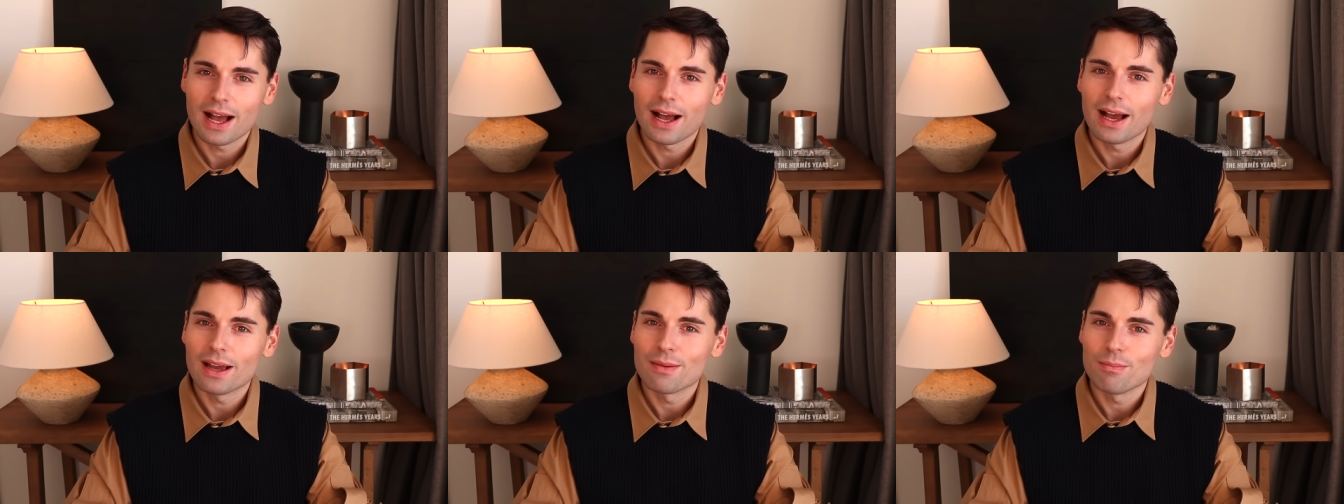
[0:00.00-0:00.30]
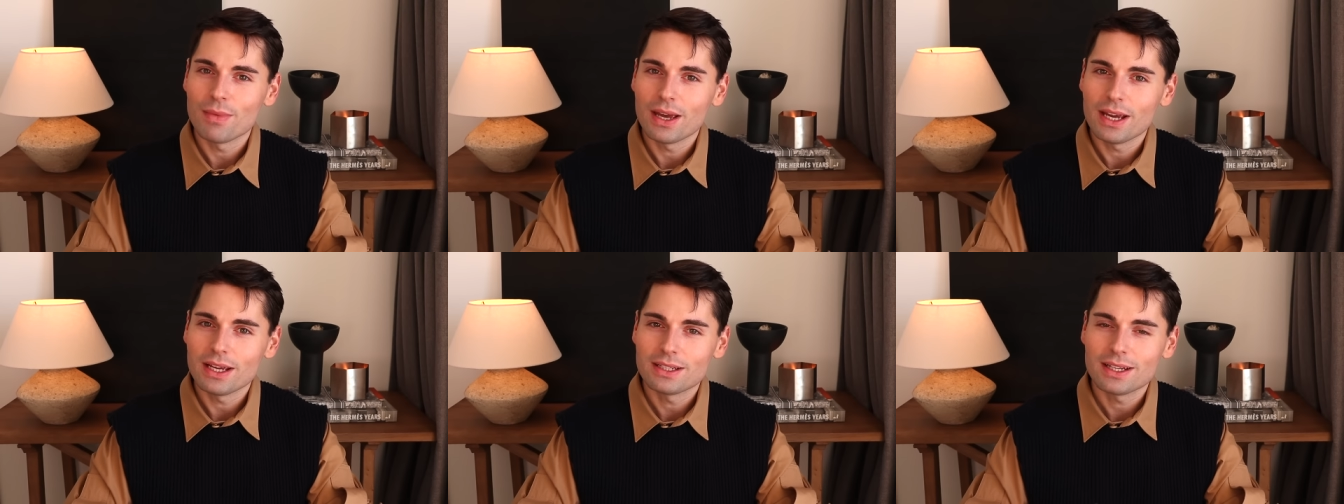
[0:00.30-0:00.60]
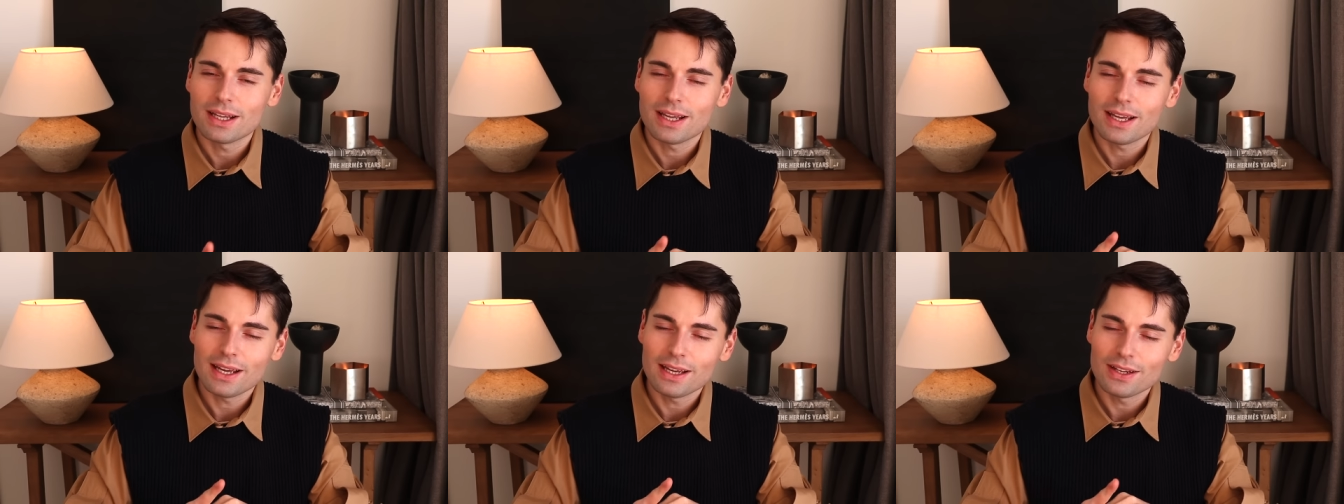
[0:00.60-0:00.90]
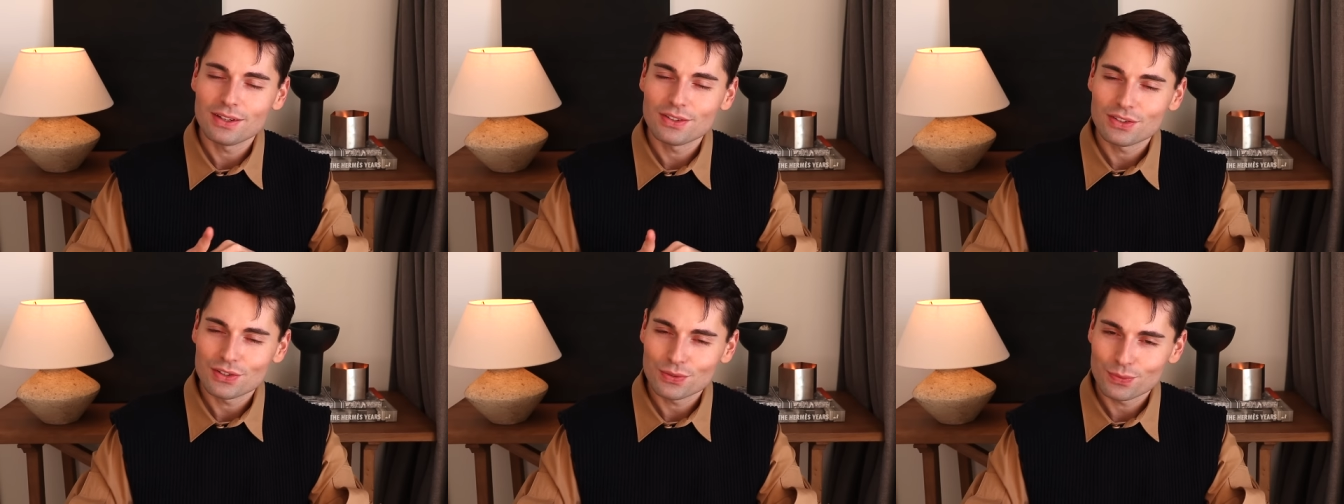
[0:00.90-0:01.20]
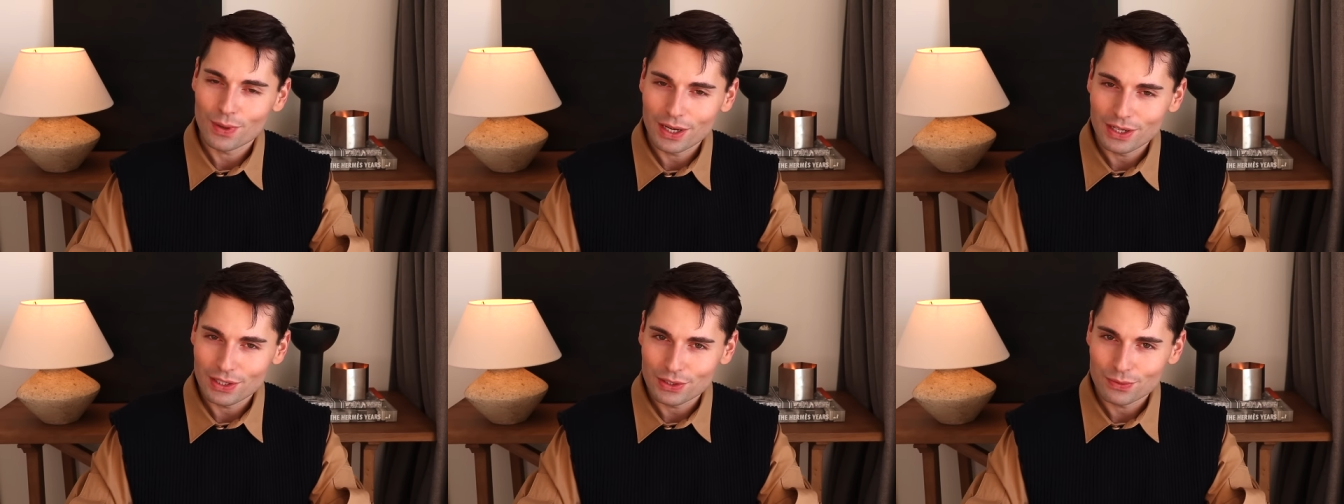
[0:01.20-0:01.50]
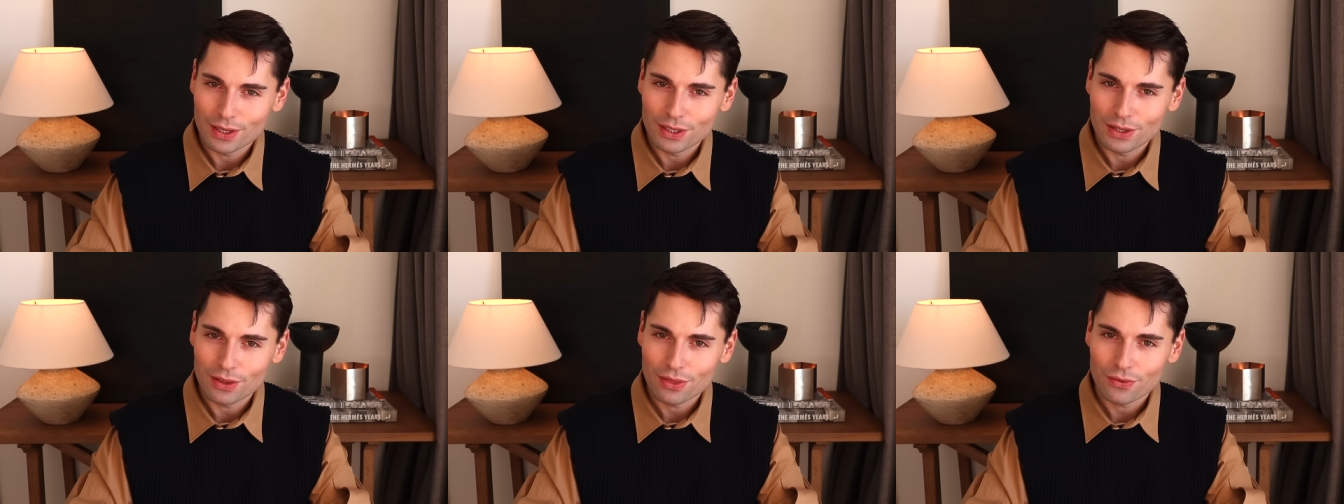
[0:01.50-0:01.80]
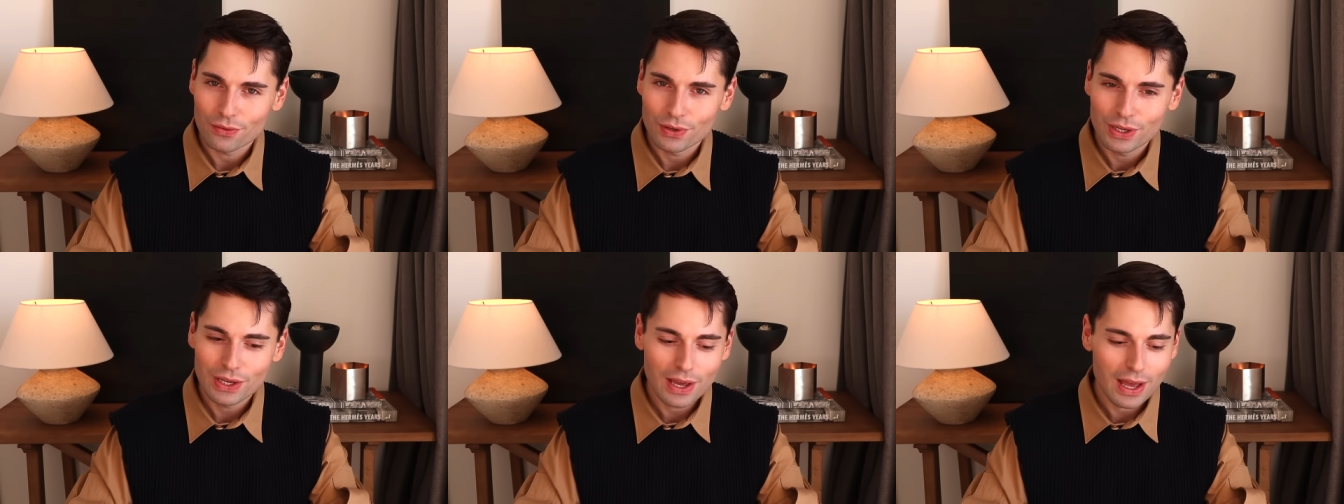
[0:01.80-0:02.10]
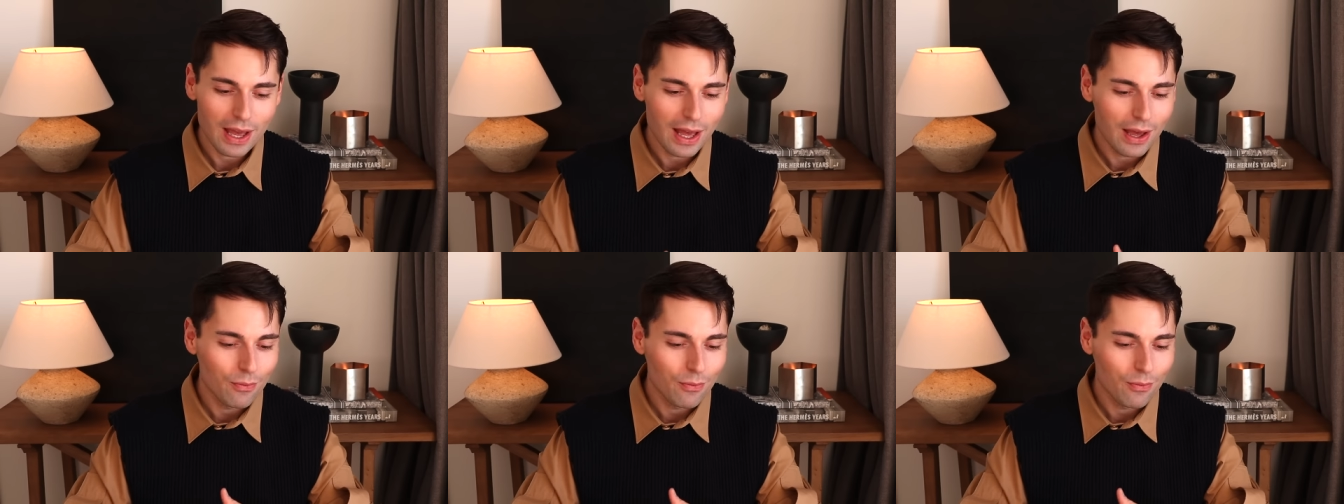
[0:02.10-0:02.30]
I made in 2023.